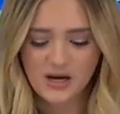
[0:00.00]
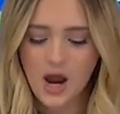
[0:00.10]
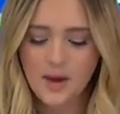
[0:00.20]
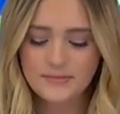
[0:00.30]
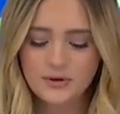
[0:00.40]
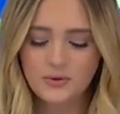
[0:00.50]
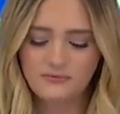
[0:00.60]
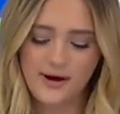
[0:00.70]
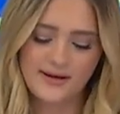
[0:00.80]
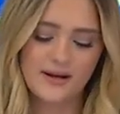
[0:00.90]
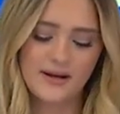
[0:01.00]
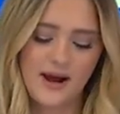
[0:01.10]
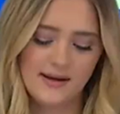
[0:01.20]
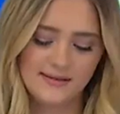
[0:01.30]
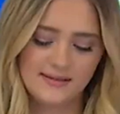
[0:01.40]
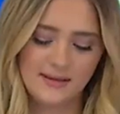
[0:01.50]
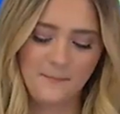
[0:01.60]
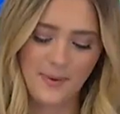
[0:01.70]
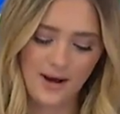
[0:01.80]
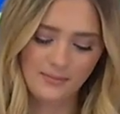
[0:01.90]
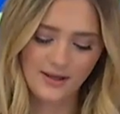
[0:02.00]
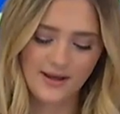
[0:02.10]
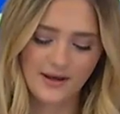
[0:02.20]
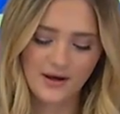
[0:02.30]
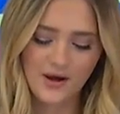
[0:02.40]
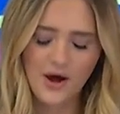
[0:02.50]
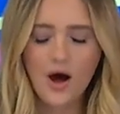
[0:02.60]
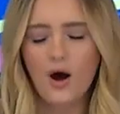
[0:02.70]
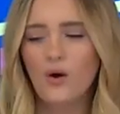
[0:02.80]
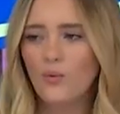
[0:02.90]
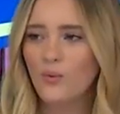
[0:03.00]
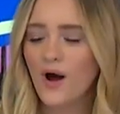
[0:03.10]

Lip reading: time you were recognized in public. Oh